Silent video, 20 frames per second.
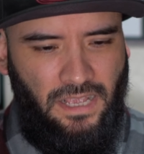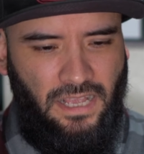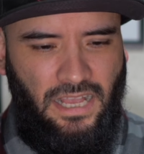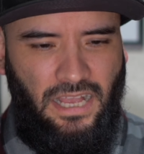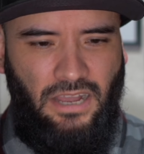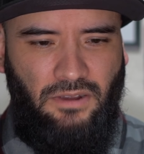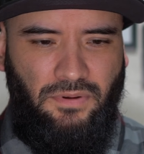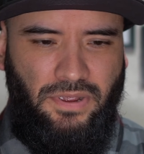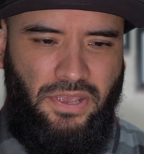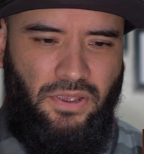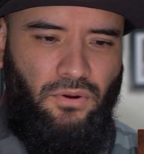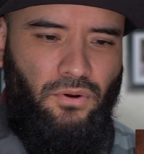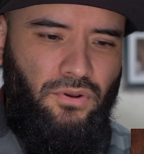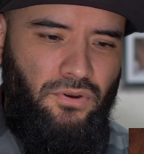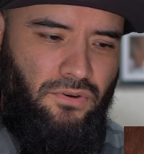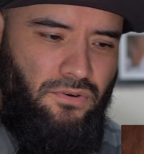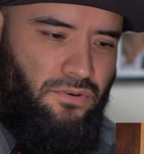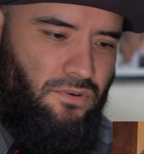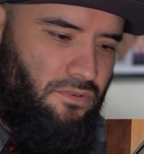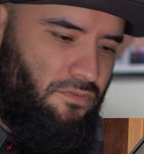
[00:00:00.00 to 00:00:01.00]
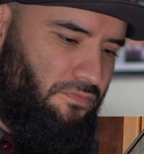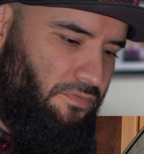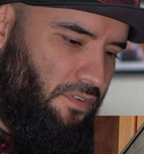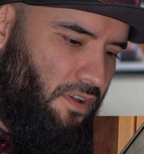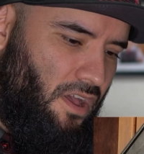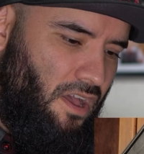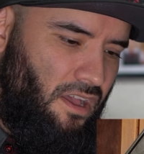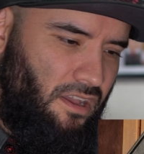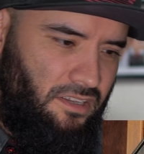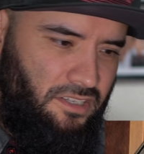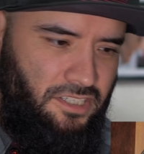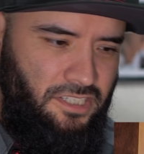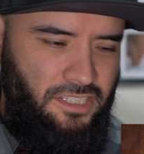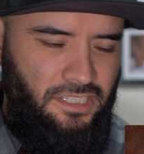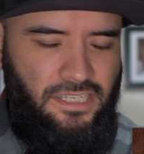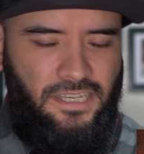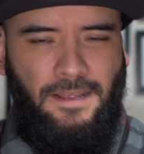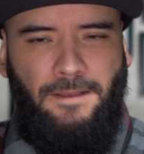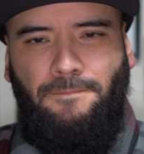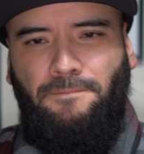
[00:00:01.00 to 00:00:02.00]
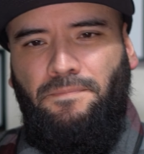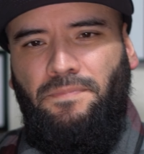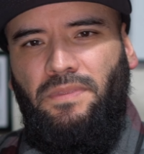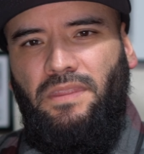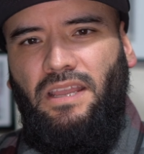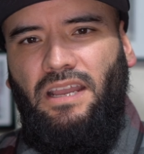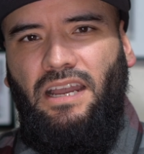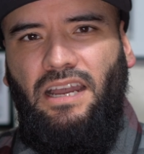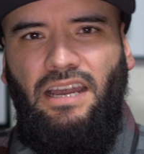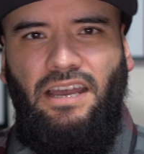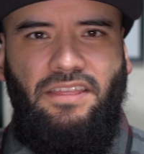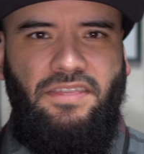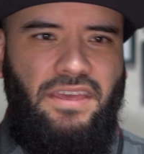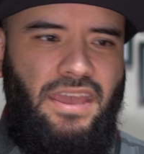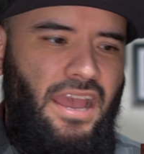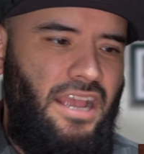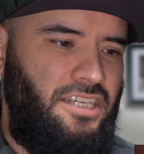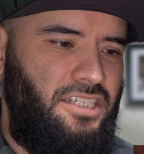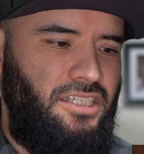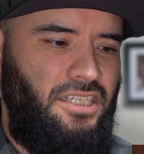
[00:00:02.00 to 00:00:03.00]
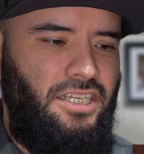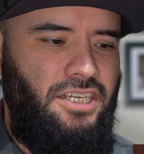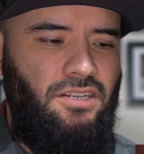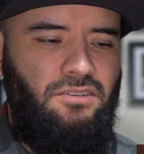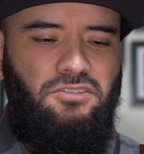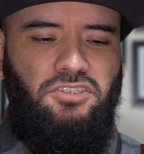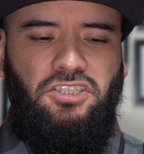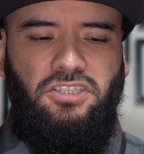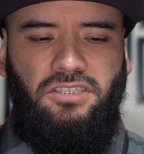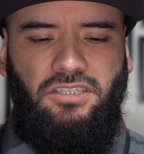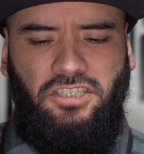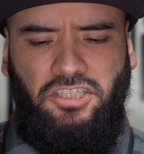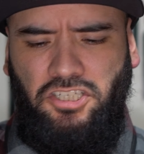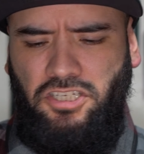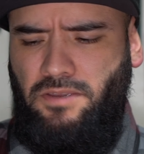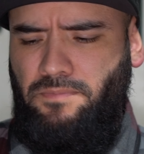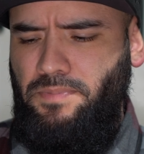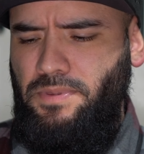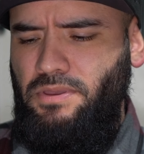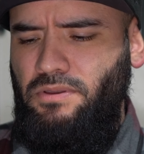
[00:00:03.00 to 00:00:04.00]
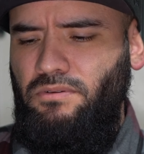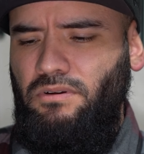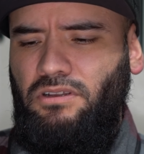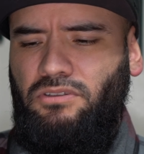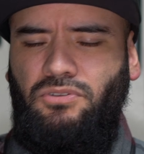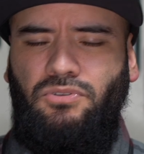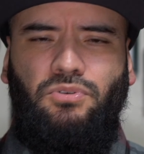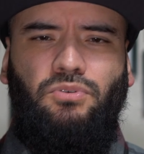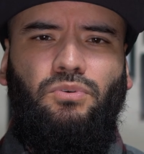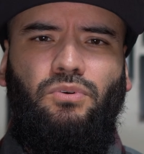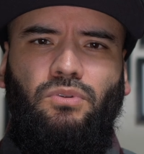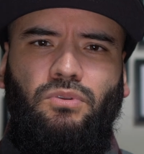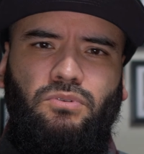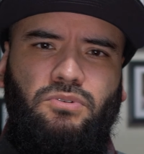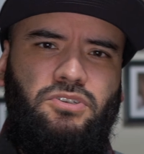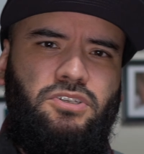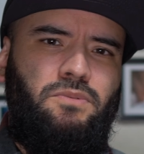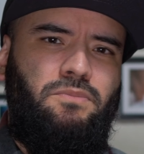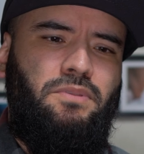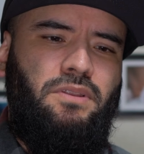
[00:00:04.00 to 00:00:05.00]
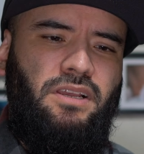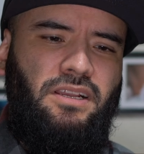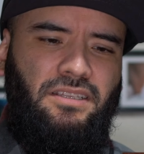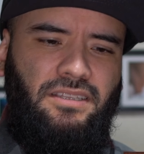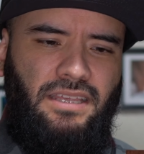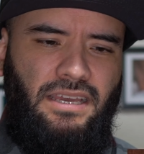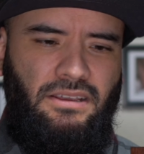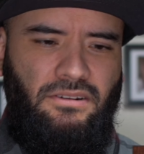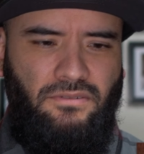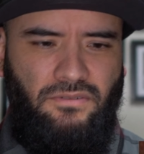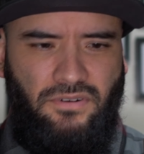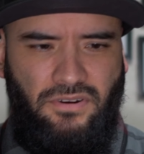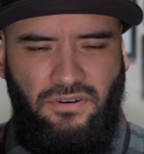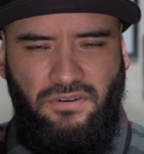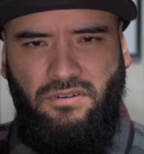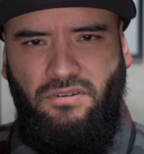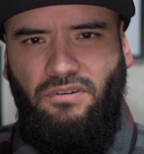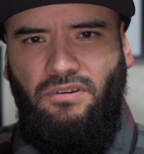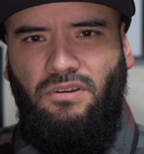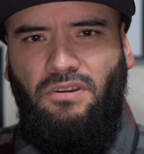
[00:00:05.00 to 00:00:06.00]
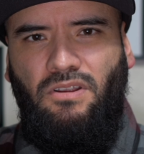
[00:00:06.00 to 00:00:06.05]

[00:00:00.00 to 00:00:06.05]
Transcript: when you order Fox, uh, they actually don't ship you a tool or something like that, or your